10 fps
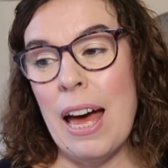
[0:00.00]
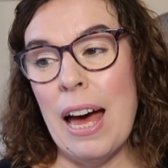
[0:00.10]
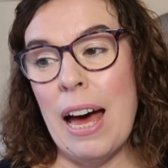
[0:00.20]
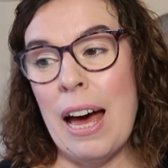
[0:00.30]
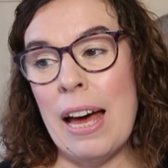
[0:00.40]

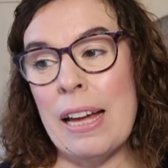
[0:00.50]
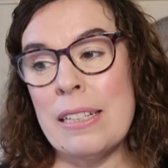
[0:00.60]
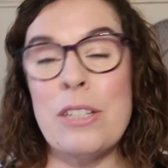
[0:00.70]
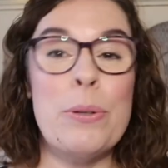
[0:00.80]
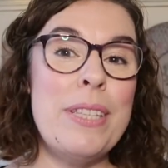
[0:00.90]

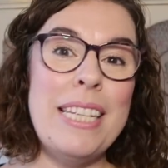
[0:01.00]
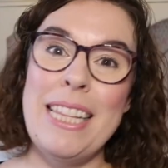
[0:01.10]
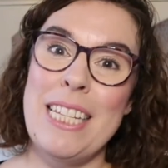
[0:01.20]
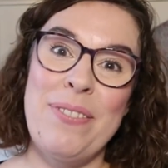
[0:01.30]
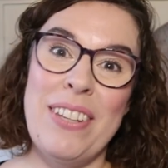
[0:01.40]
and you'll see
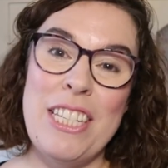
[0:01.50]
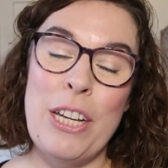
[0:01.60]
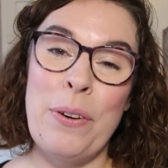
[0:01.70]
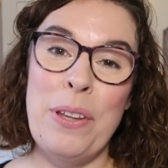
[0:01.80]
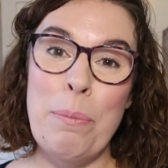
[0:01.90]
this
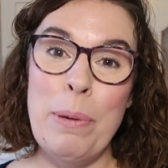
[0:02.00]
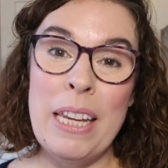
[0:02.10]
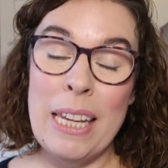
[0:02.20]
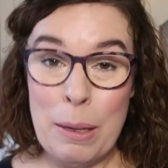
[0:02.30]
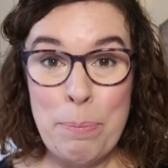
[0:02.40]
video at
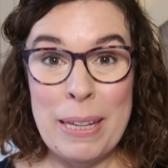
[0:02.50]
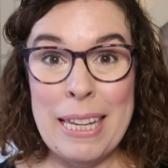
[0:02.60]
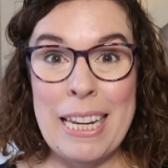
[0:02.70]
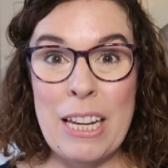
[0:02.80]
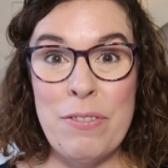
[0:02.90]
the
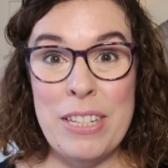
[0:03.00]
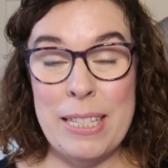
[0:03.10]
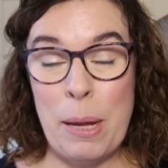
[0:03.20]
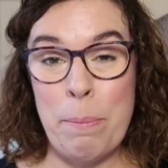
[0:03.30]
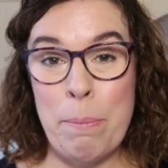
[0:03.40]
beginning of
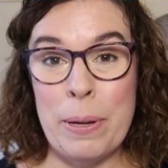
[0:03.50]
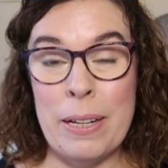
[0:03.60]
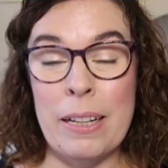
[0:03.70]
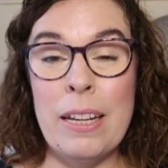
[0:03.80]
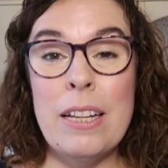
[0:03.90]
December,